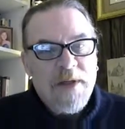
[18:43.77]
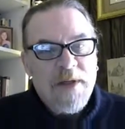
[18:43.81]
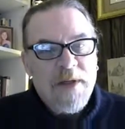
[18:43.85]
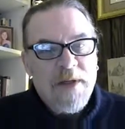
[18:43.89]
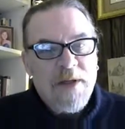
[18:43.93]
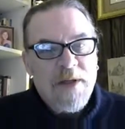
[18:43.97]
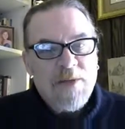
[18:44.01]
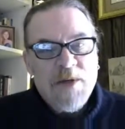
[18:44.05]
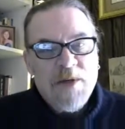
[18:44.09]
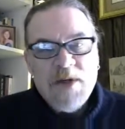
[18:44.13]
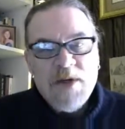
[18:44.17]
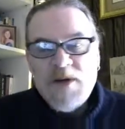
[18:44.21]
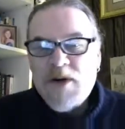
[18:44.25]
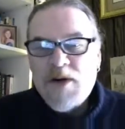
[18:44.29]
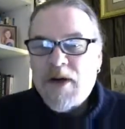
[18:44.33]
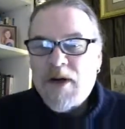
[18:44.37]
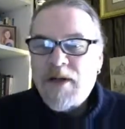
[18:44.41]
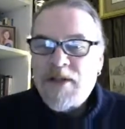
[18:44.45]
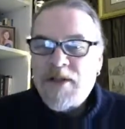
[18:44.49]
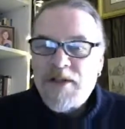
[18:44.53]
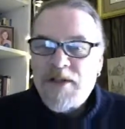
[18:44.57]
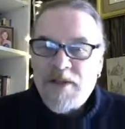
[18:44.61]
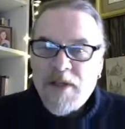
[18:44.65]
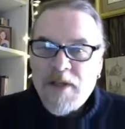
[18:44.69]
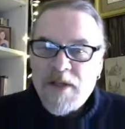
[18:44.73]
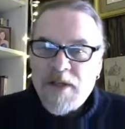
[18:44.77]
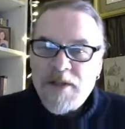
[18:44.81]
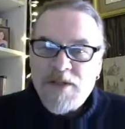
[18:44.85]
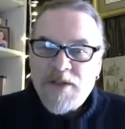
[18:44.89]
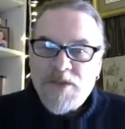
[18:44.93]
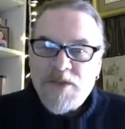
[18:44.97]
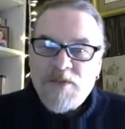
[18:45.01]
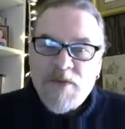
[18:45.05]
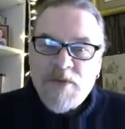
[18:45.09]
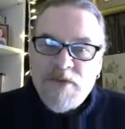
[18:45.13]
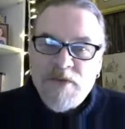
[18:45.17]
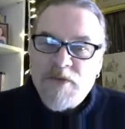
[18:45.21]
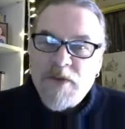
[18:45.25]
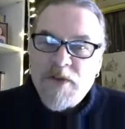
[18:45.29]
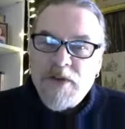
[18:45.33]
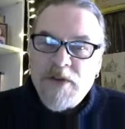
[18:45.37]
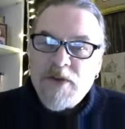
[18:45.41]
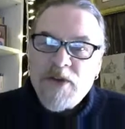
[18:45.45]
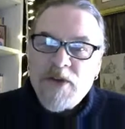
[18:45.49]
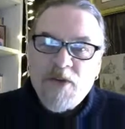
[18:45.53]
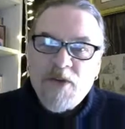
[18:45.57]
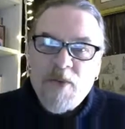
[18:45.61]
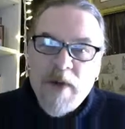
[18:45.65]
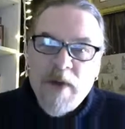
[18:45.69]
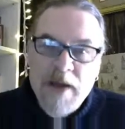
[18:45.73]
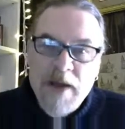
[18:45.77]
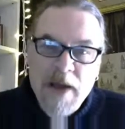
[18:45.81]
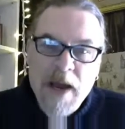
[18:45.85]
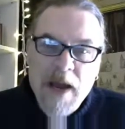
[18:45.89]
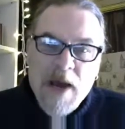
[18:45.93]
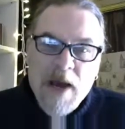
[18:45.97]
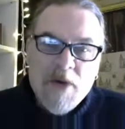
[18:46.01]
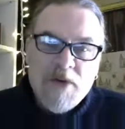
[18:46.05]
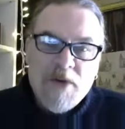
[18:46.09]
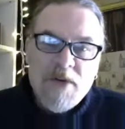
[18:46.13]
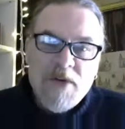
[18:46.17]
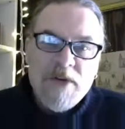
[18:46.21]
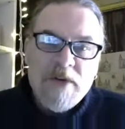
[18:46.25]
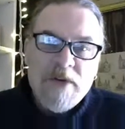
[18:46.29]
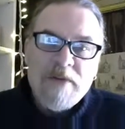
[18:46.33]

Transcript: And what God has done is reveal the way out.